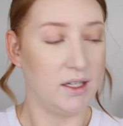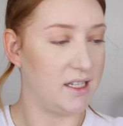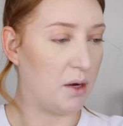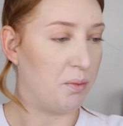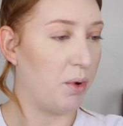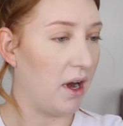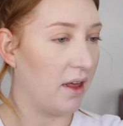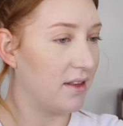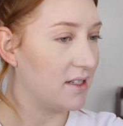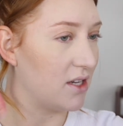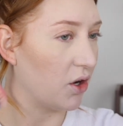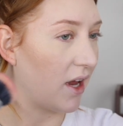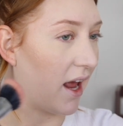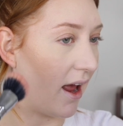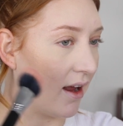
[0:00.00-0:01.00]
Deep breaths,
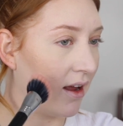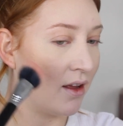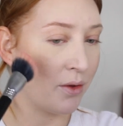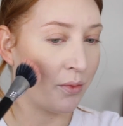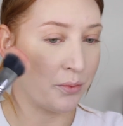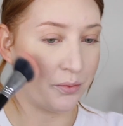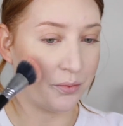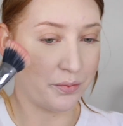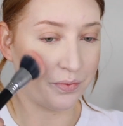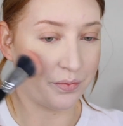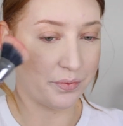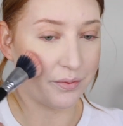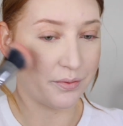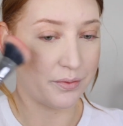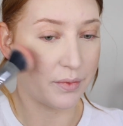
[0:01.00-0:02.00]
okay.
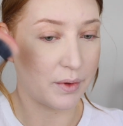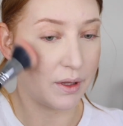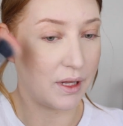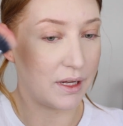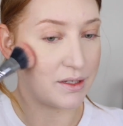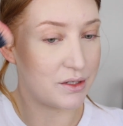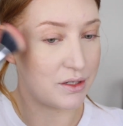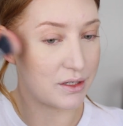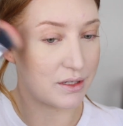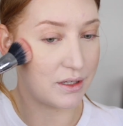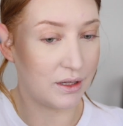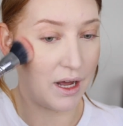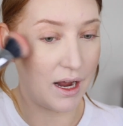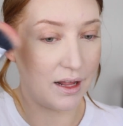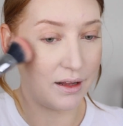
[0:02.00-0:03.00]
Let's just
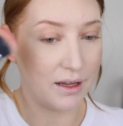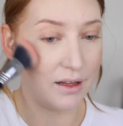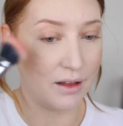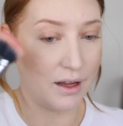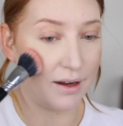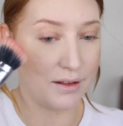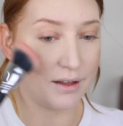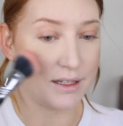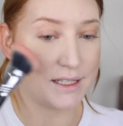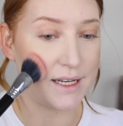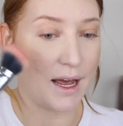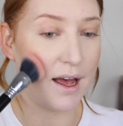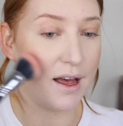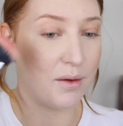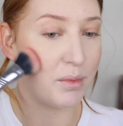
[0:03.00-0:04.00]
lightly, lightly
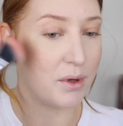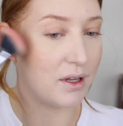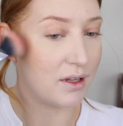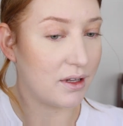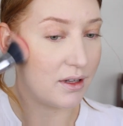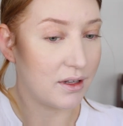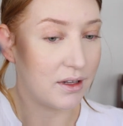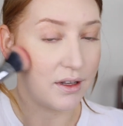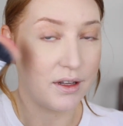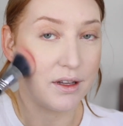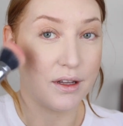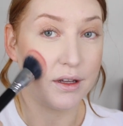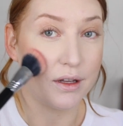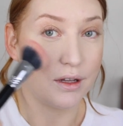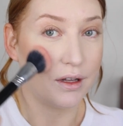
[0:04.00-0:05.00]
tap.
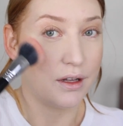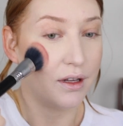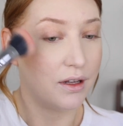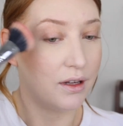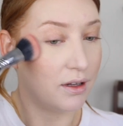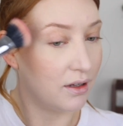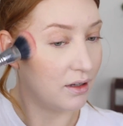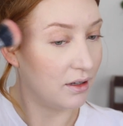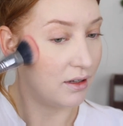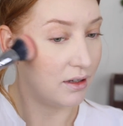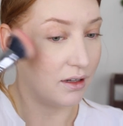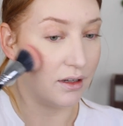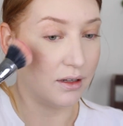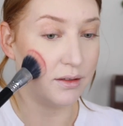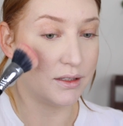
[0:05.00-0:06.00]

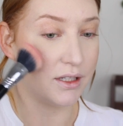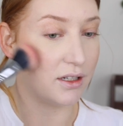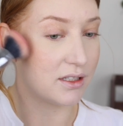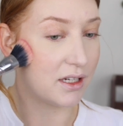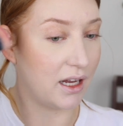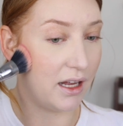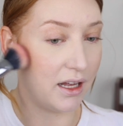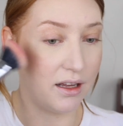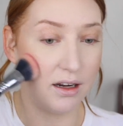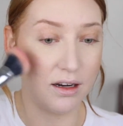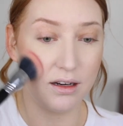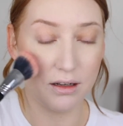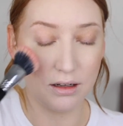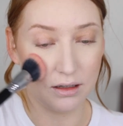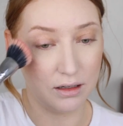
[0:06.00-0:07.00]
I'm so
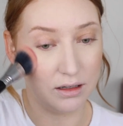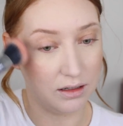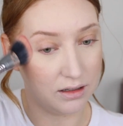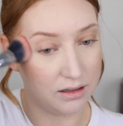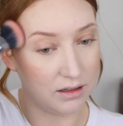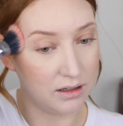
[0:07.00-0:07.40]
scared.